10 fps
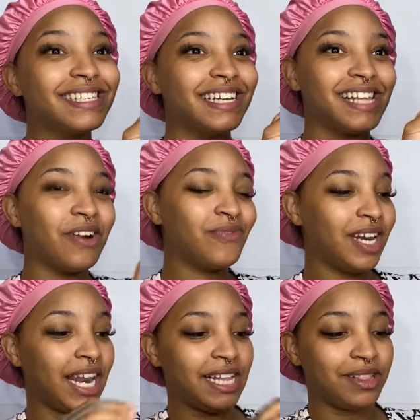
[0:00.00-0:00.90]
because I don't really
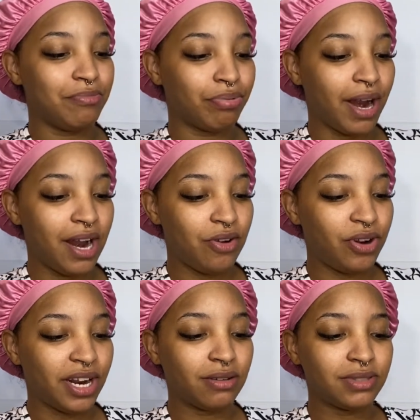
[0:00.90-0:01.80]
like the brown
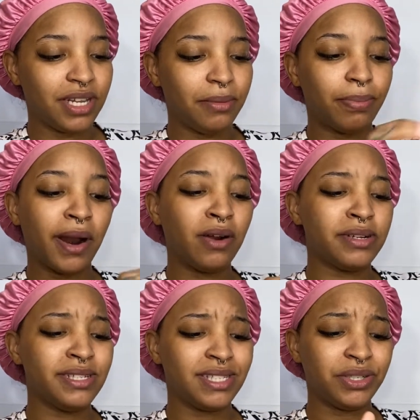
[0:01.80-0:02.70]
and I don't think brown
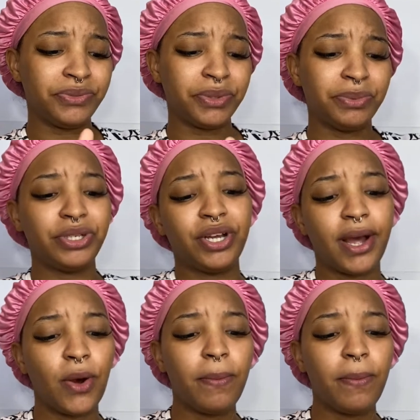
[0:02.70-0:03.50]
and silver would go.